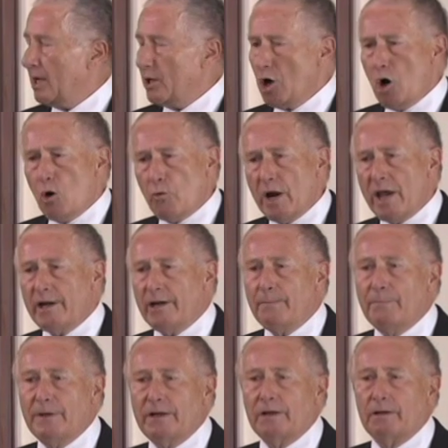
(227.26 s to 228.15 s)
I'd
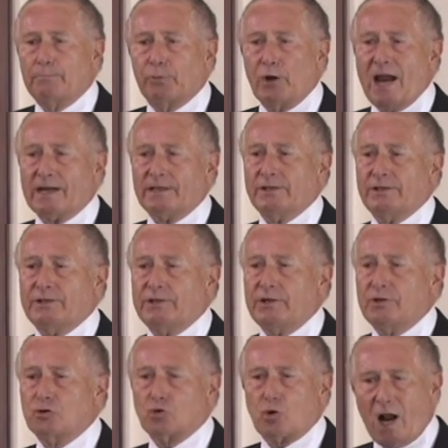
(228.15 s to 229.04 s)
already been a
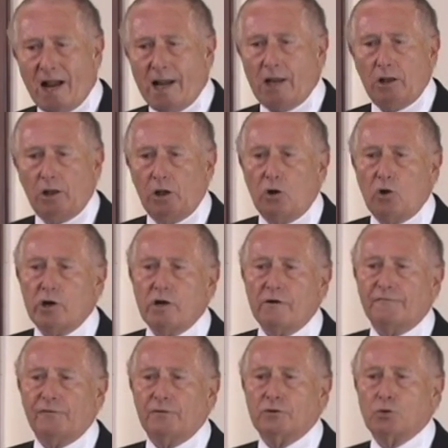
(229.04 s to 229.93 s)
practicing trial
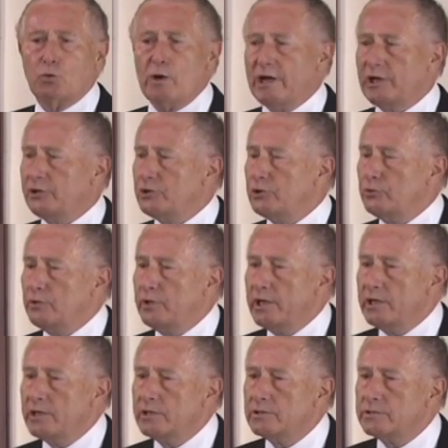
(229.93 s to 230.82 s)
lawyer for
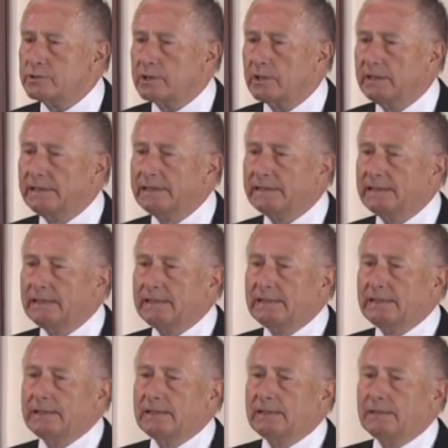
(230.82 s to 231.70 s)
22 years.
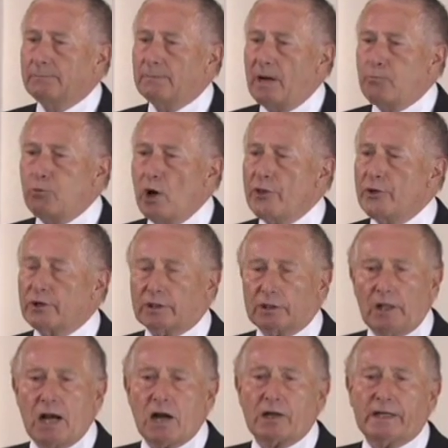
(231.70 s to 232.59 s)
My
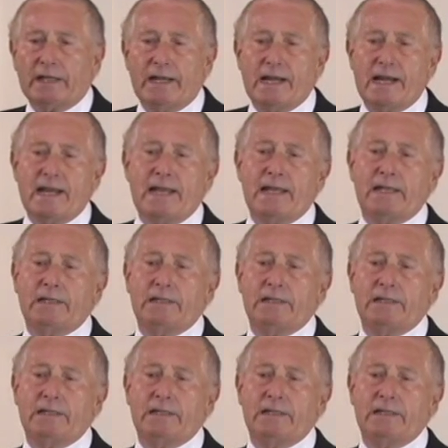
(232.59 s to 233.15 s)
brother Clark and I